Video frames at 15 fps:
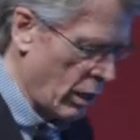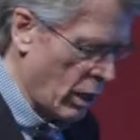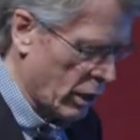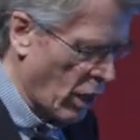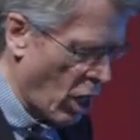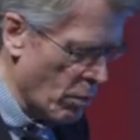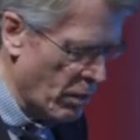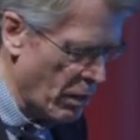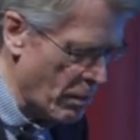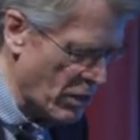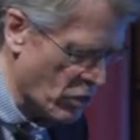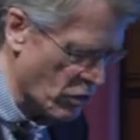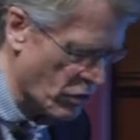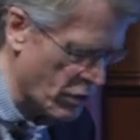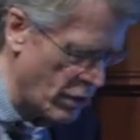uh, carbon
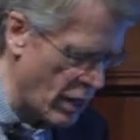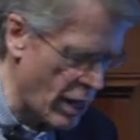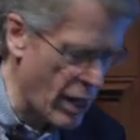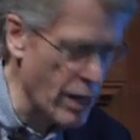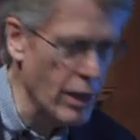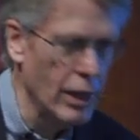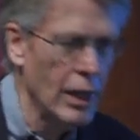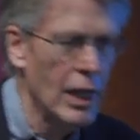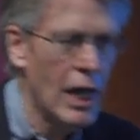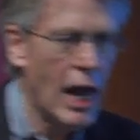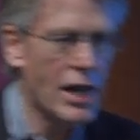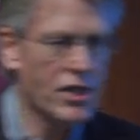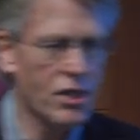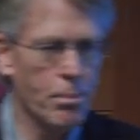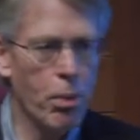emissions today,
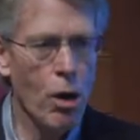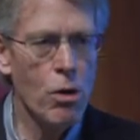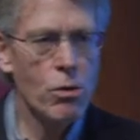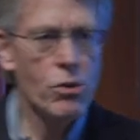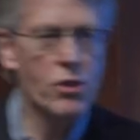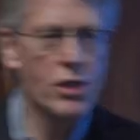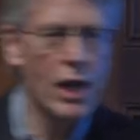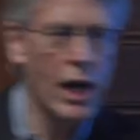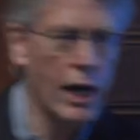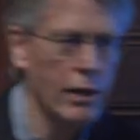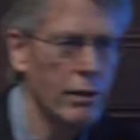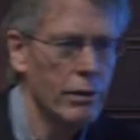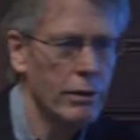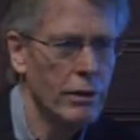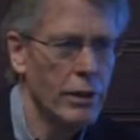and suppose
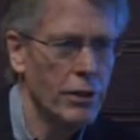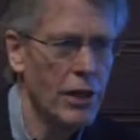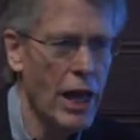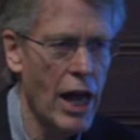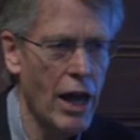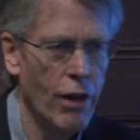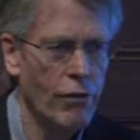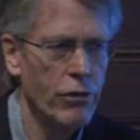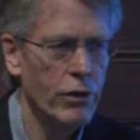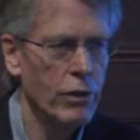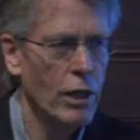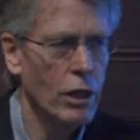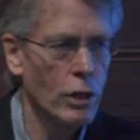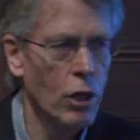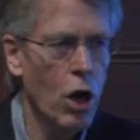that they have
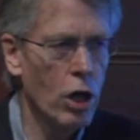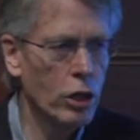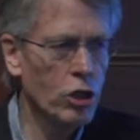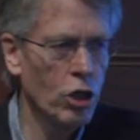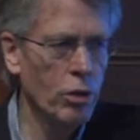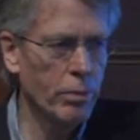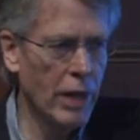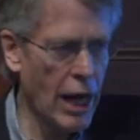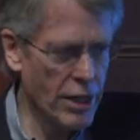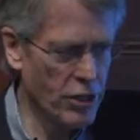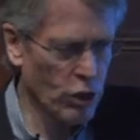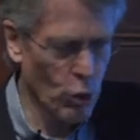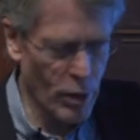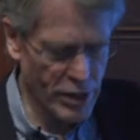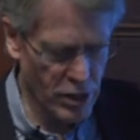long-term
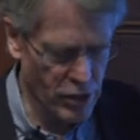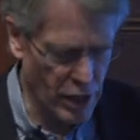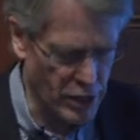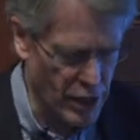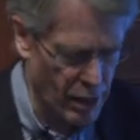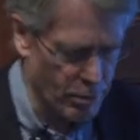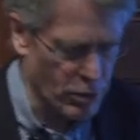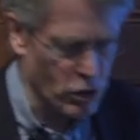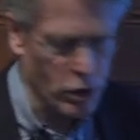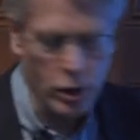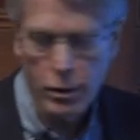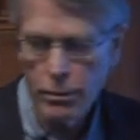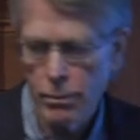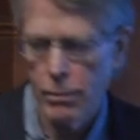consequences on temperature.